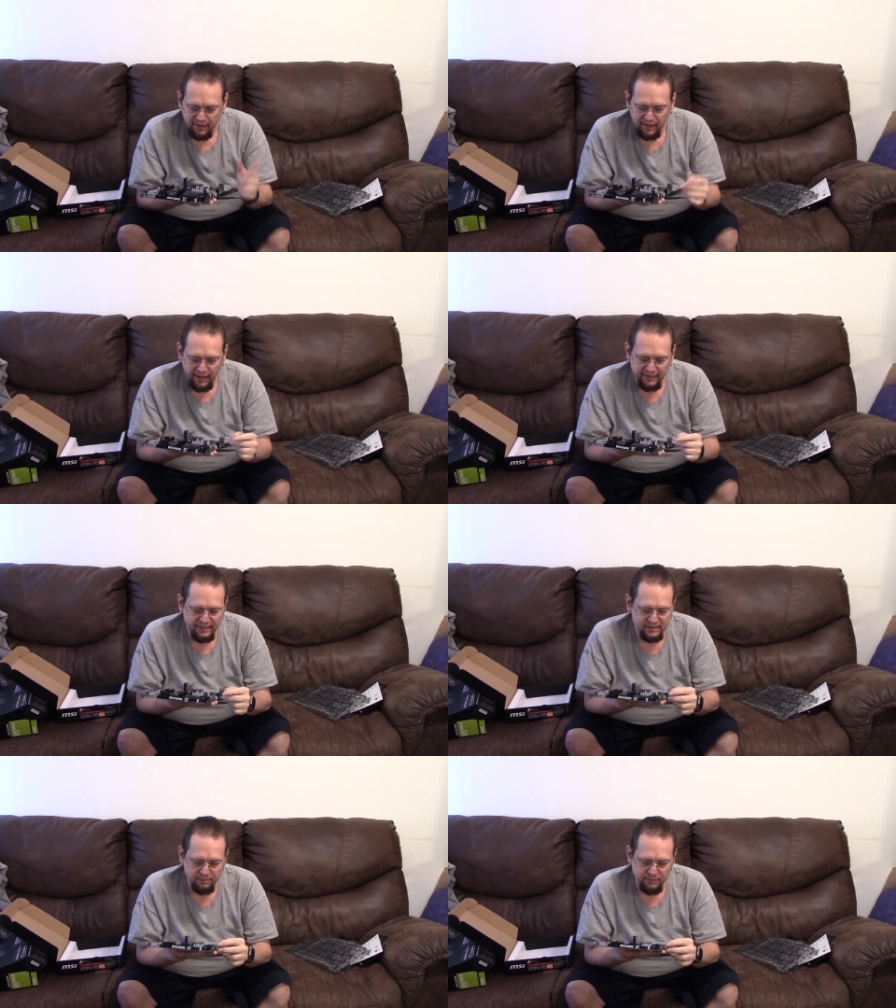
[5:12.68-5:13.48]
And
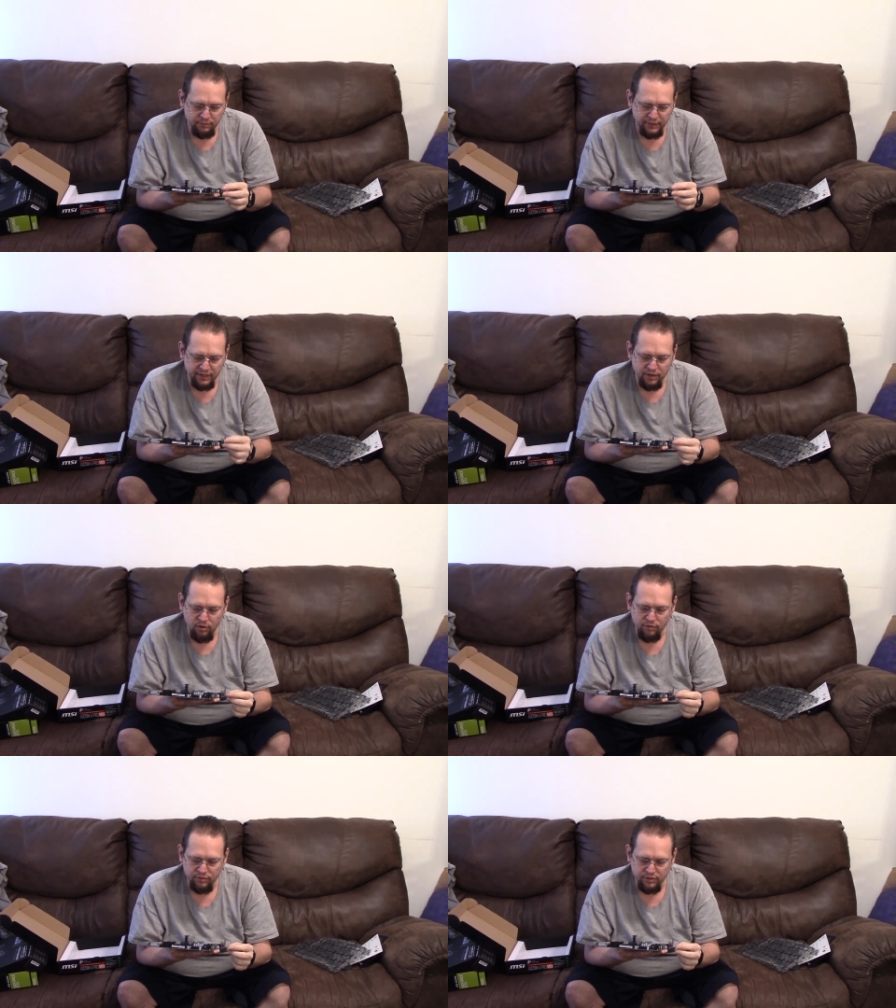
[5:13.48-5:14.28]
that's something we can go
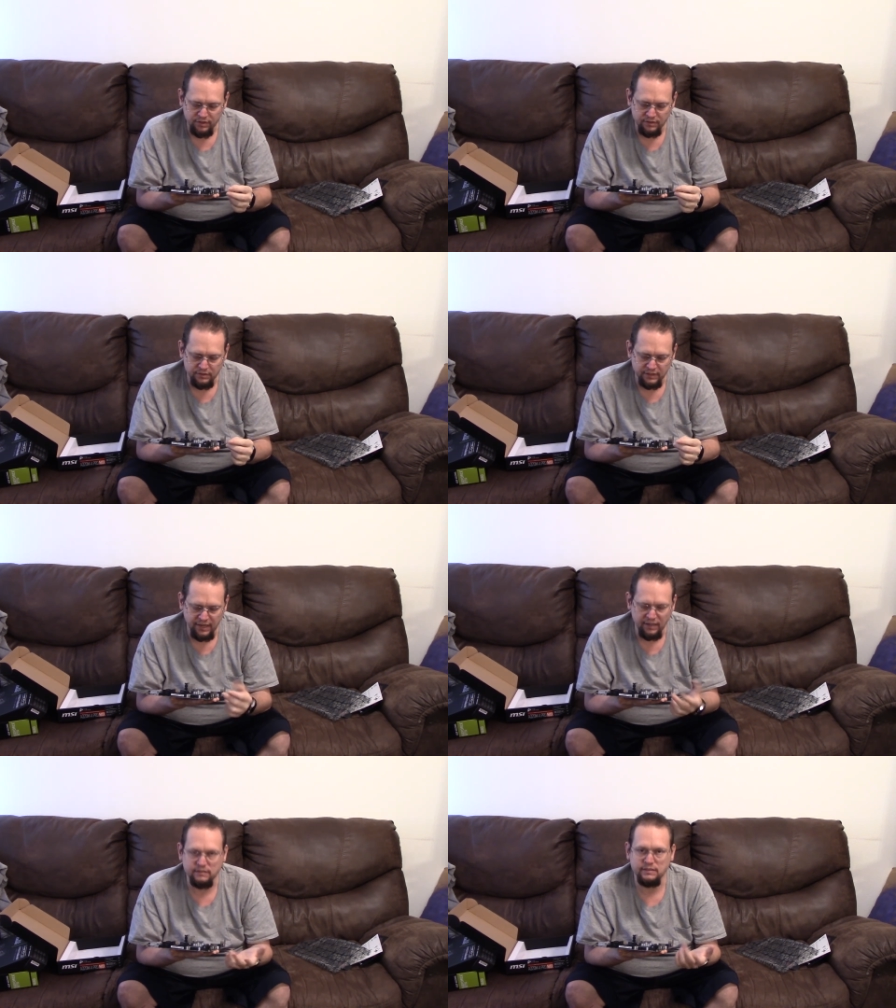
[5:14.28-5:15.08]
over.
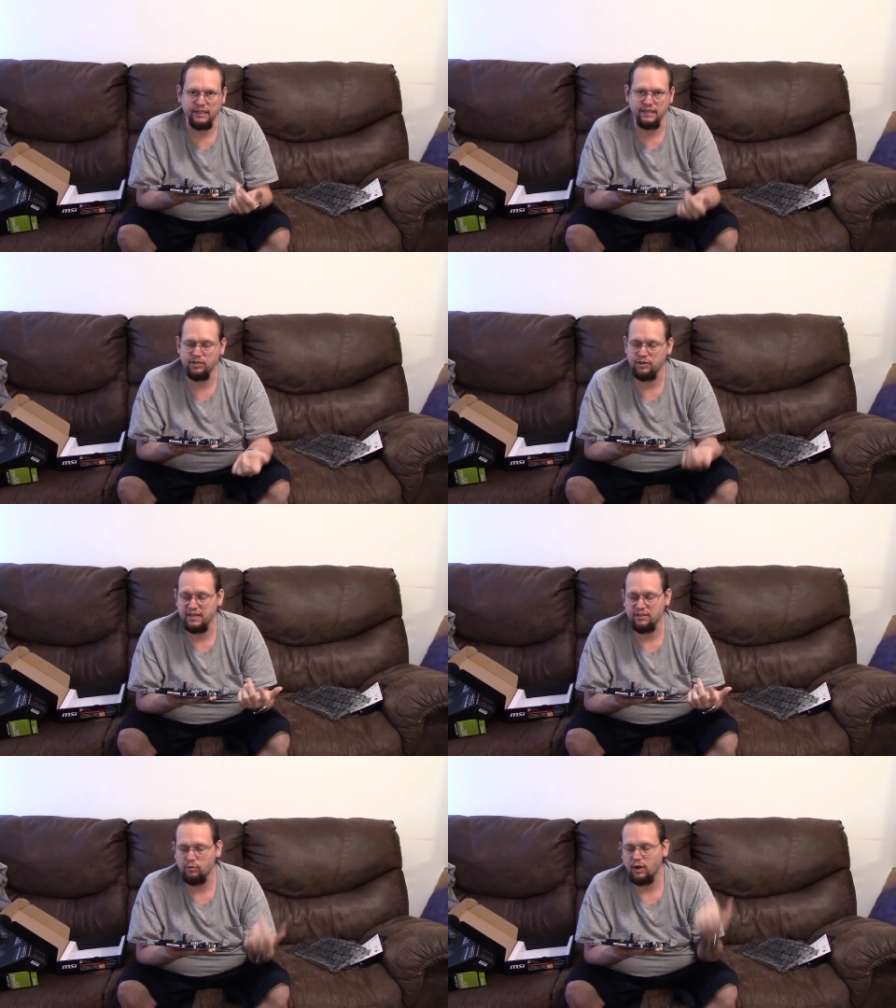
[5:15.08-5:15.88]
Yeah, you can
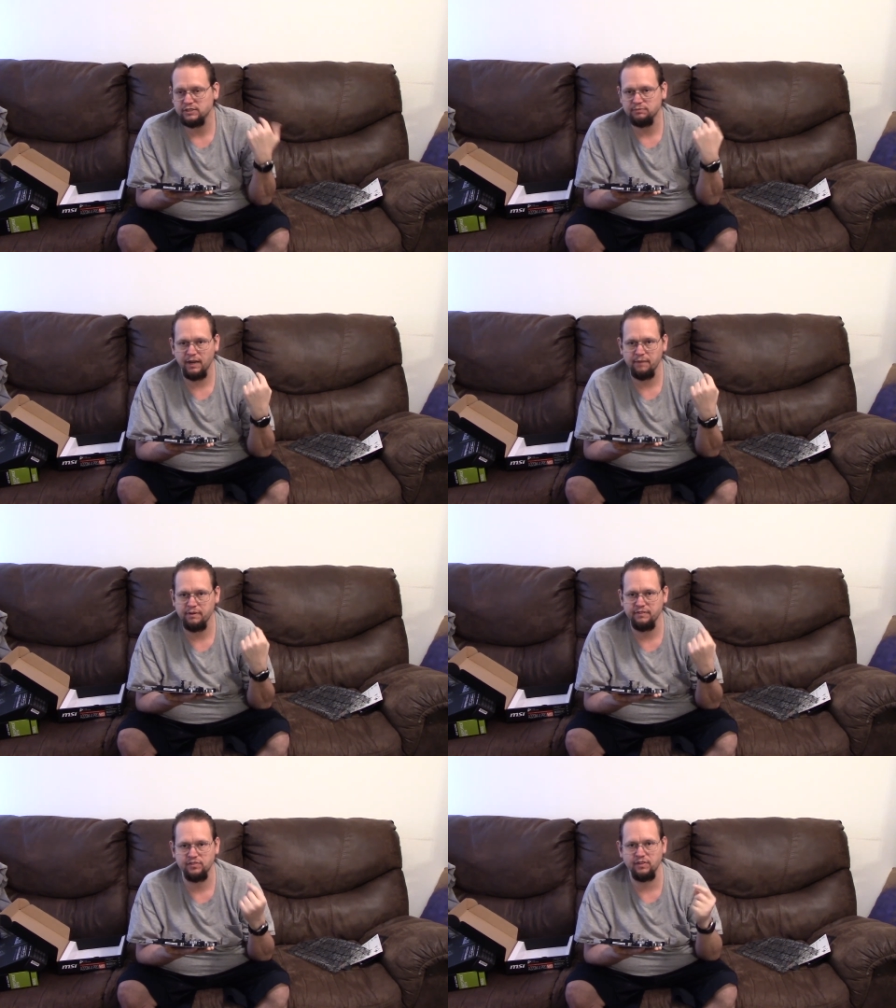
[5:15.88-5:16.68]
either watch my
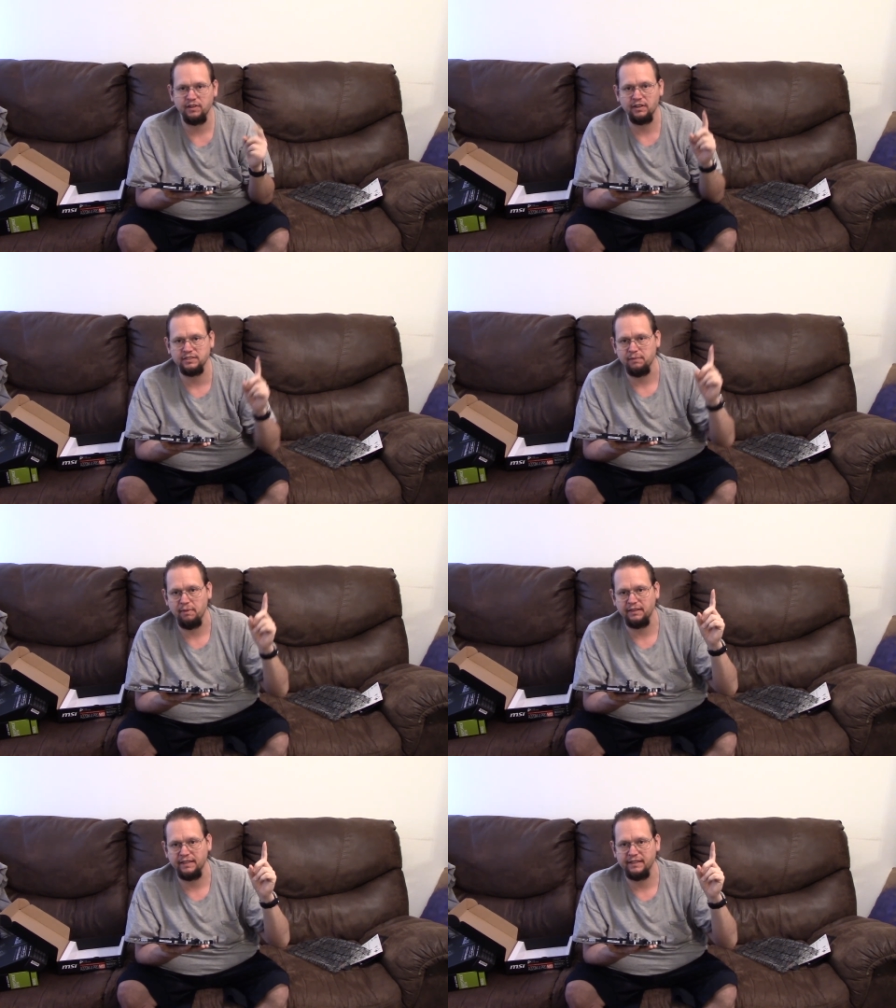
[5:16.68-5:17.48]
previous video, I'll see
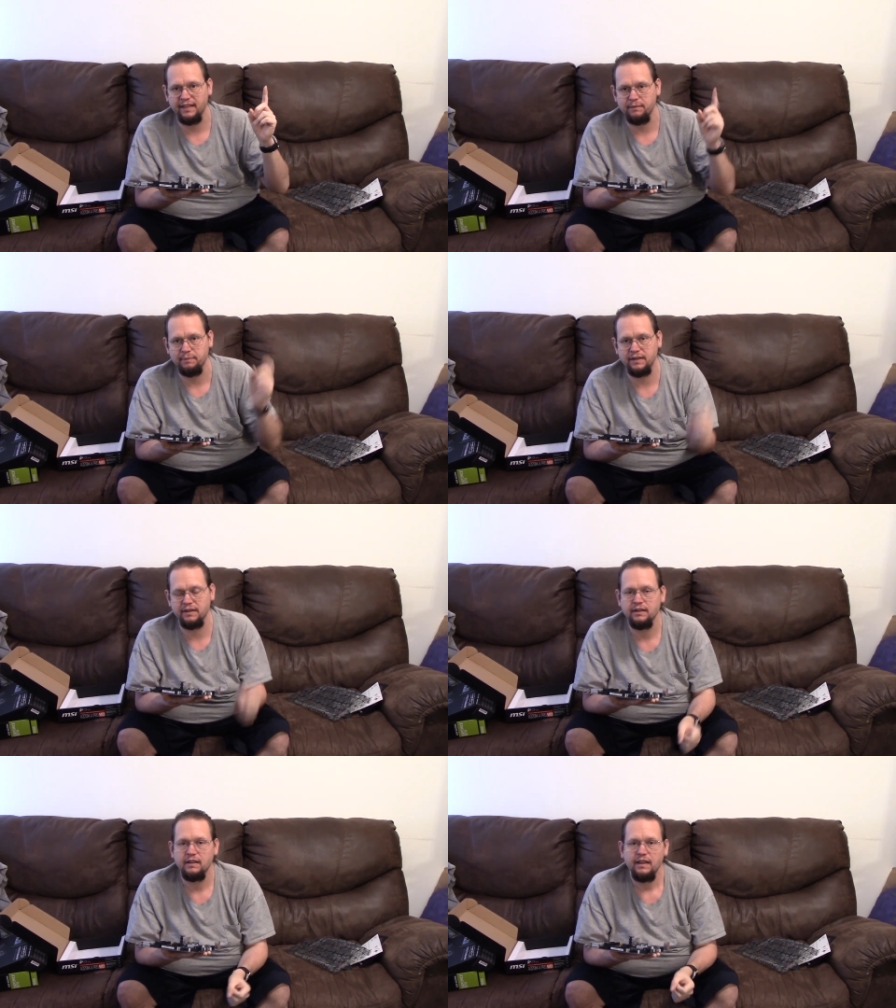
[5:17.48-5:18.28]
about linking that up here,